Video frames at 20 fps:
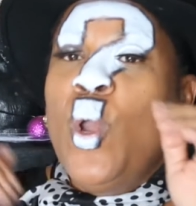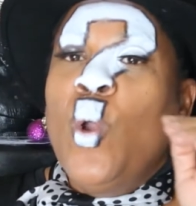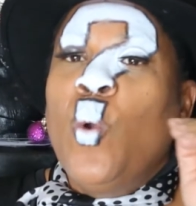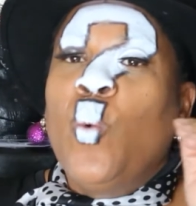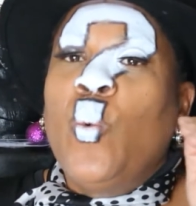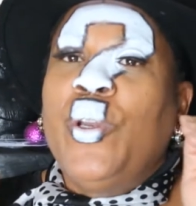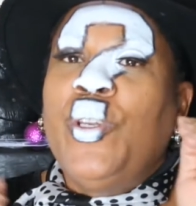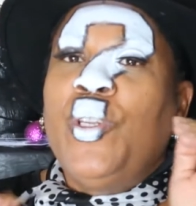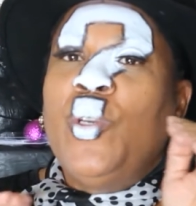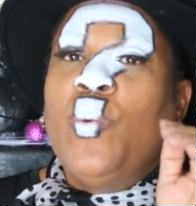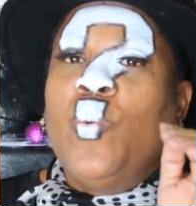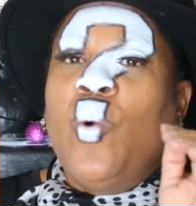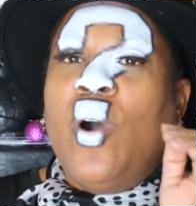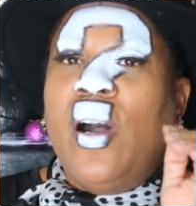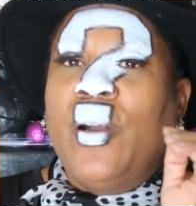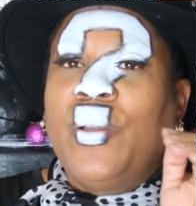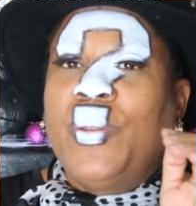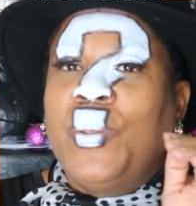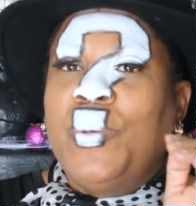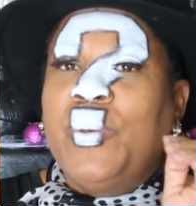When you
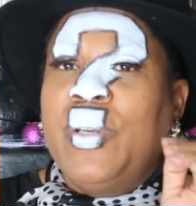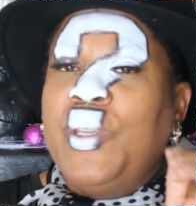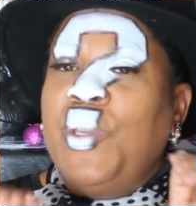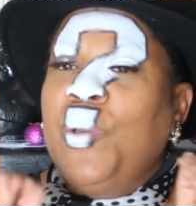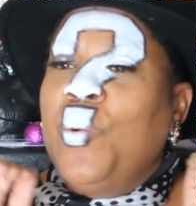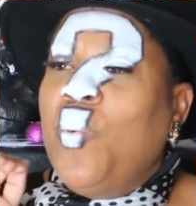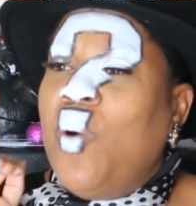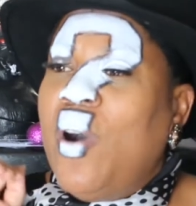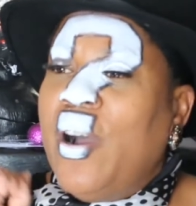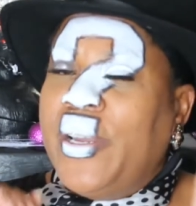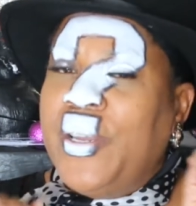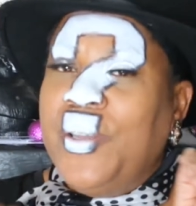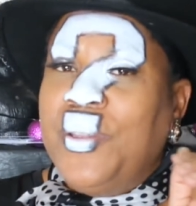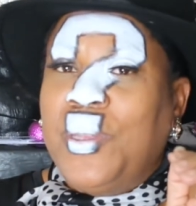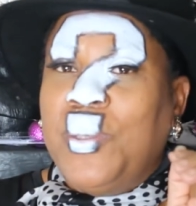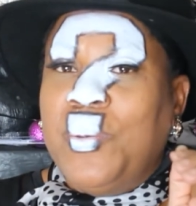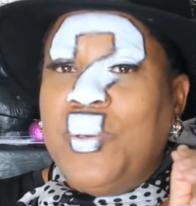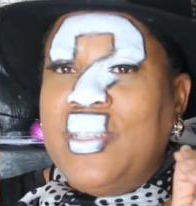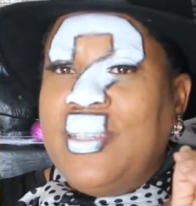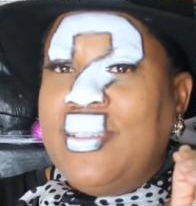walk through it, you're walking
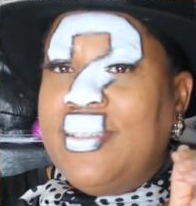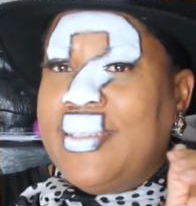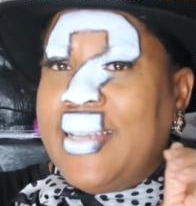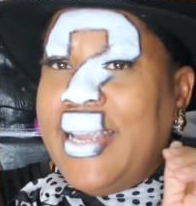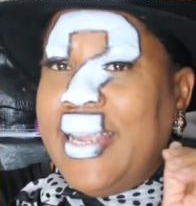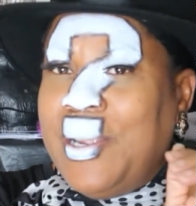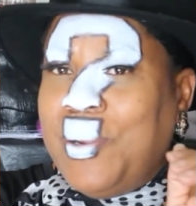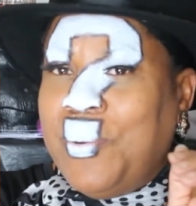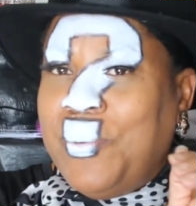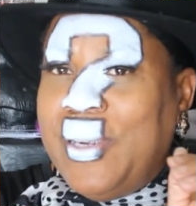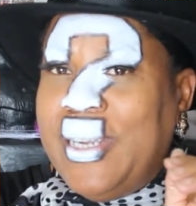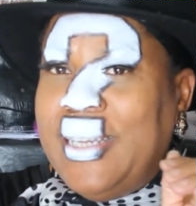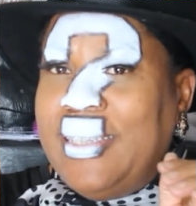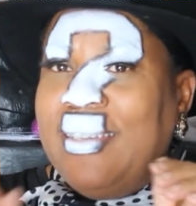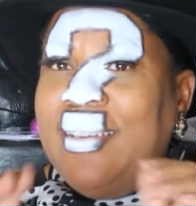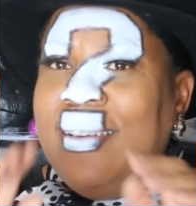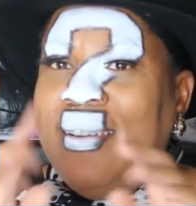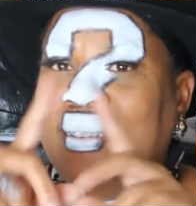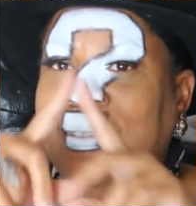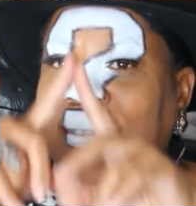through a sacred
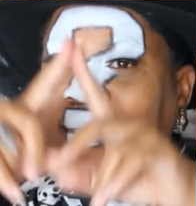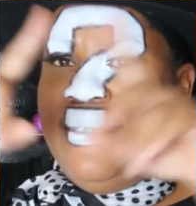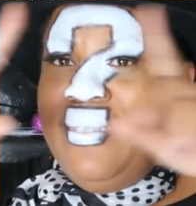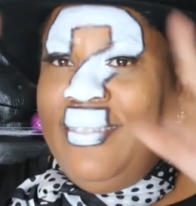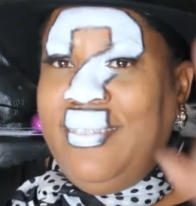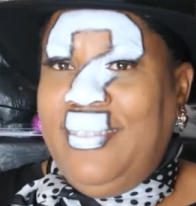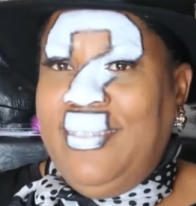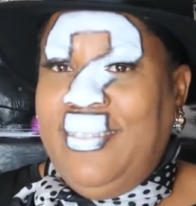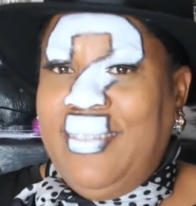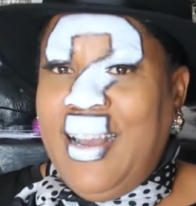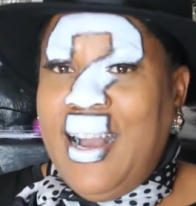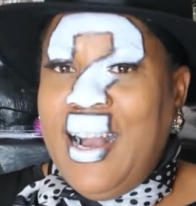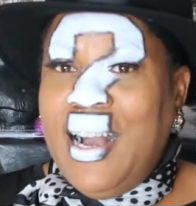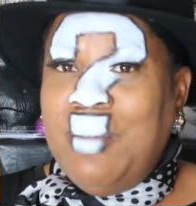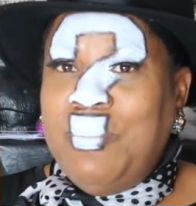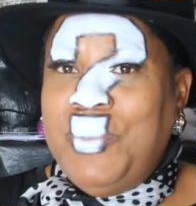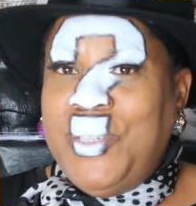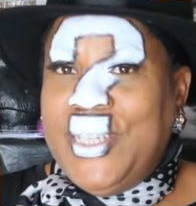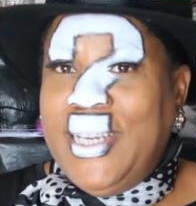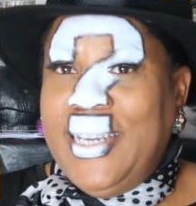
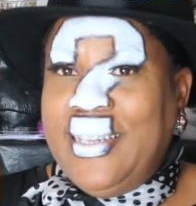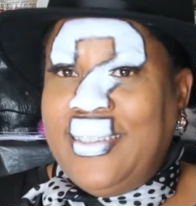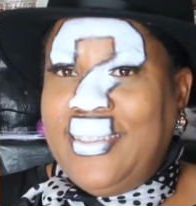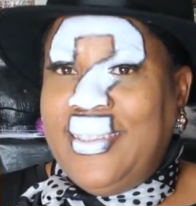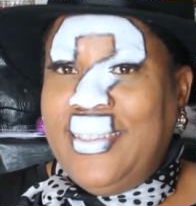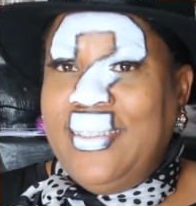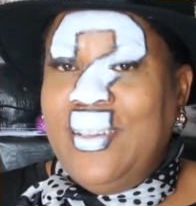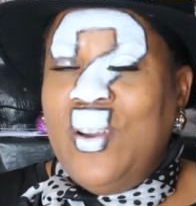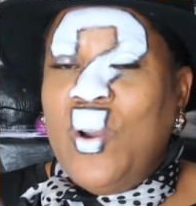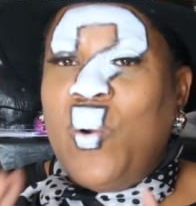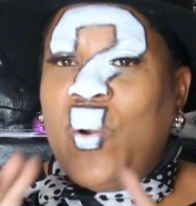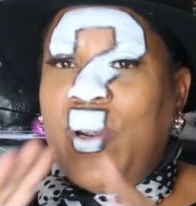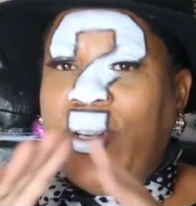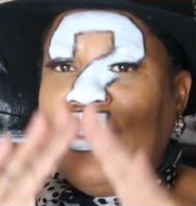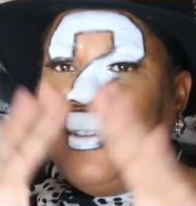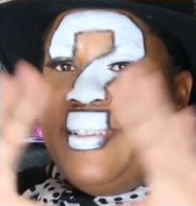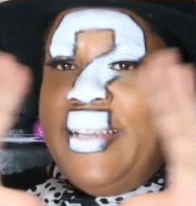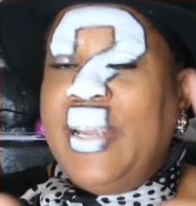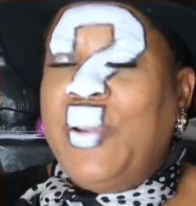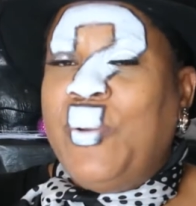object or a
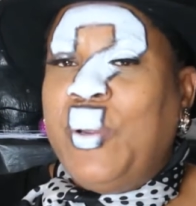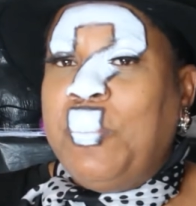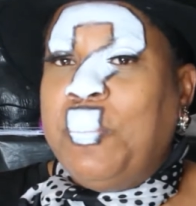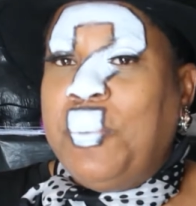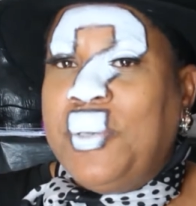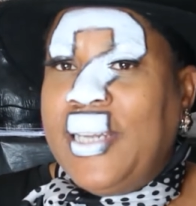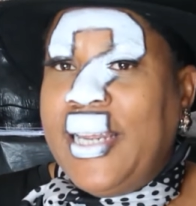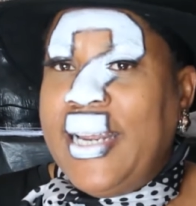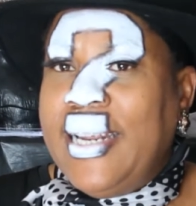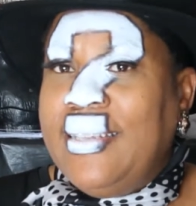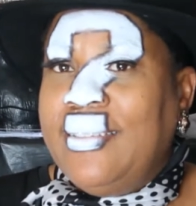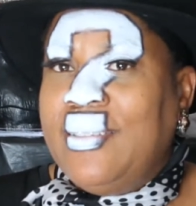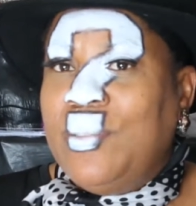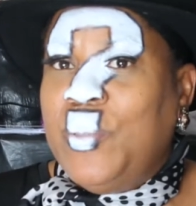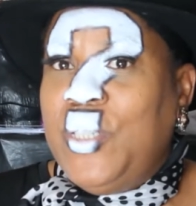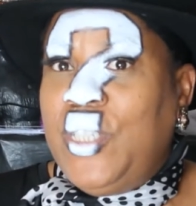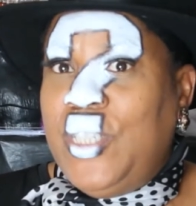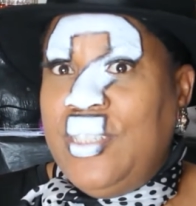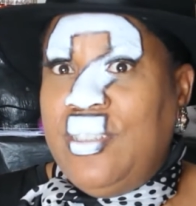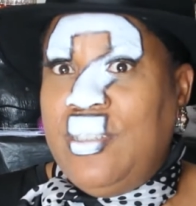sacred place,
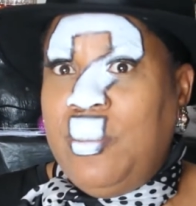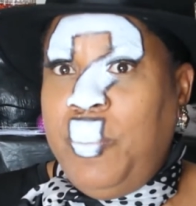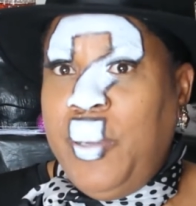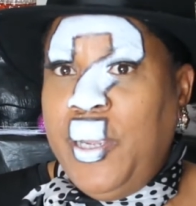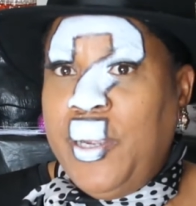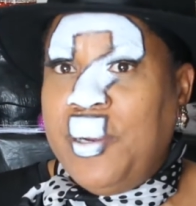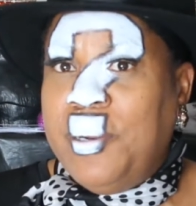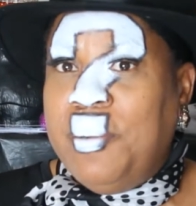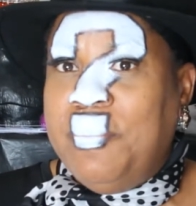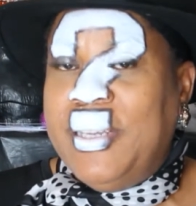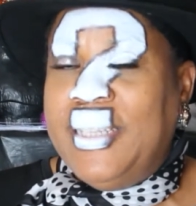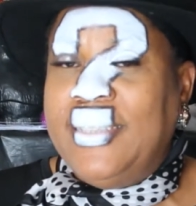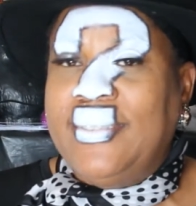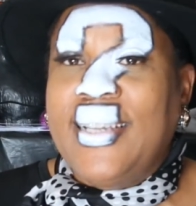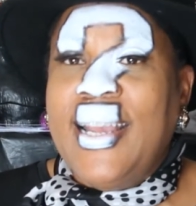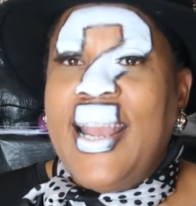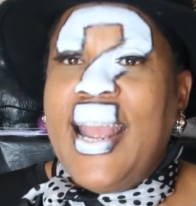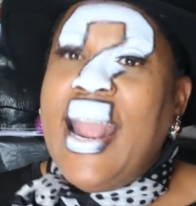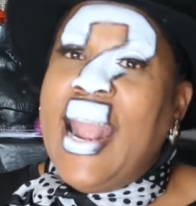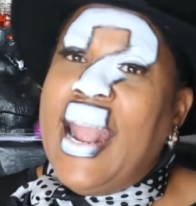which is the pyramids,
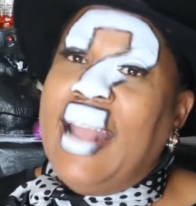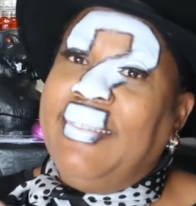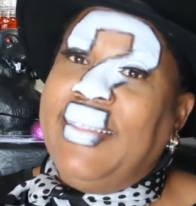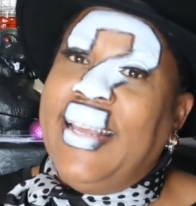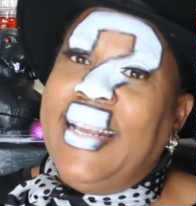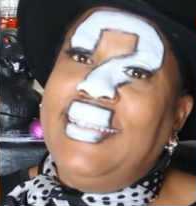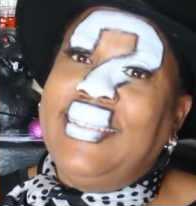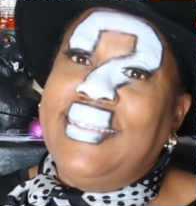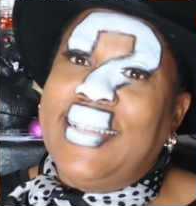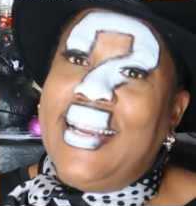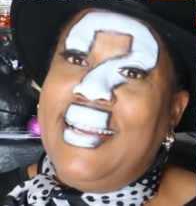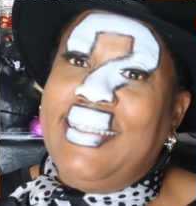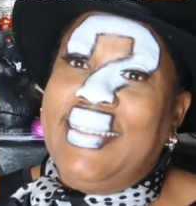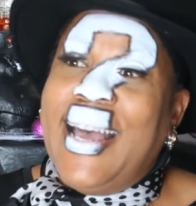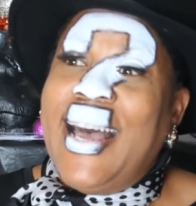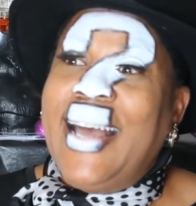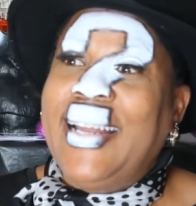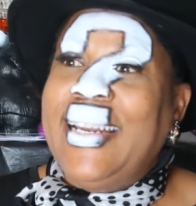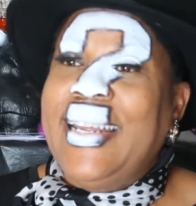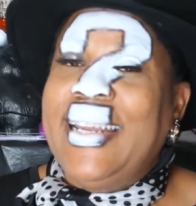and they say
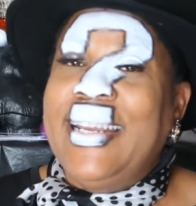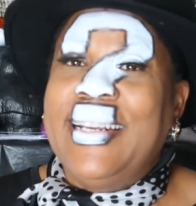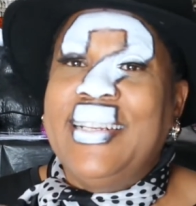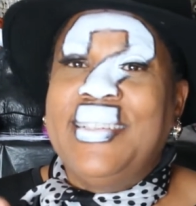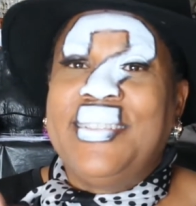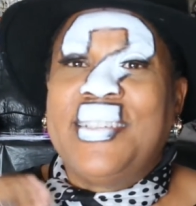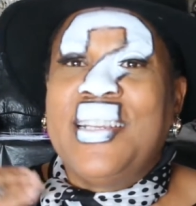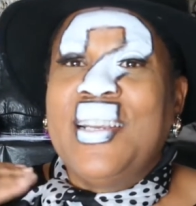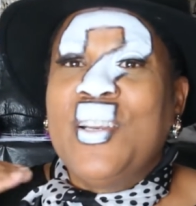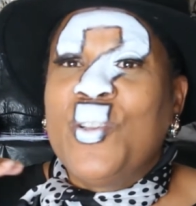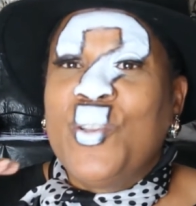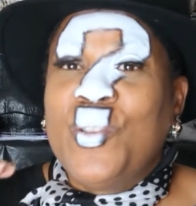that is